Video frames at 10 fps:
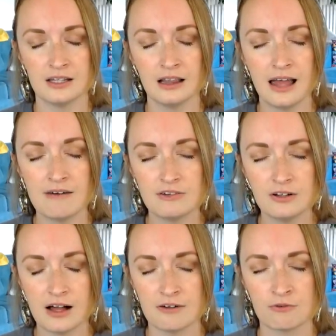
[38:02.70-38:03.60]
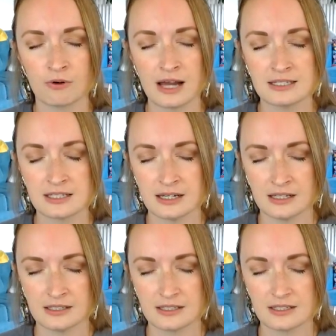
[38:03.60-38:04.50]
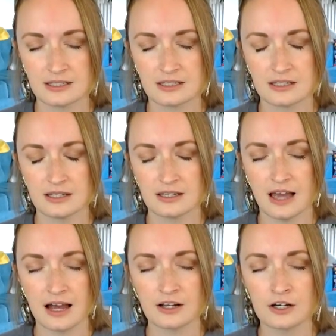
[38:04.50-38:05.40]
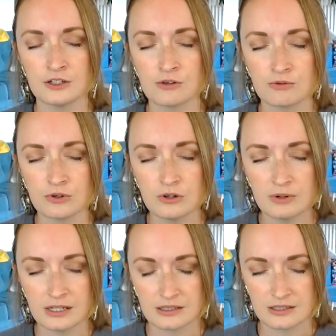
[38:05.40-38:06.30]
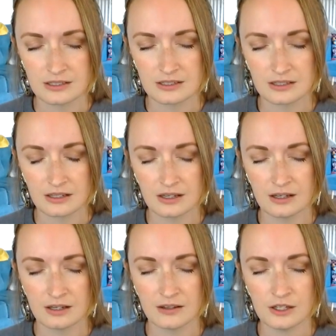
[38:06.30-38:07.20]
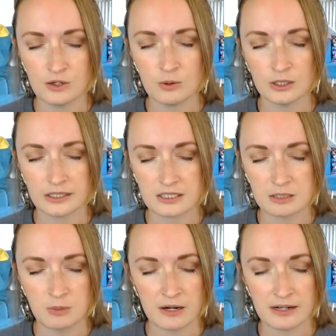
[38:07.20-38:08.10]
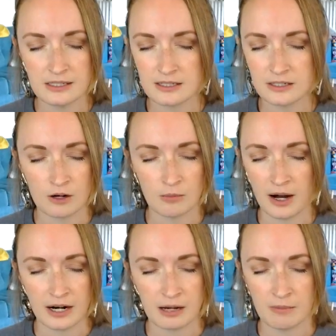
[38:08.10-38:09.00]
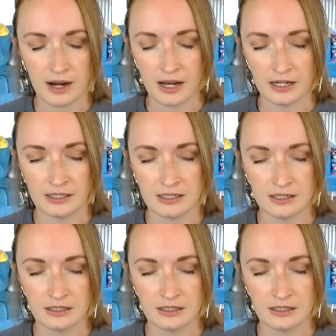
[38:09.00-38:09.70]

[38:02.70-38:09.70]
the level of resonance and congruence that you will experience in your body mind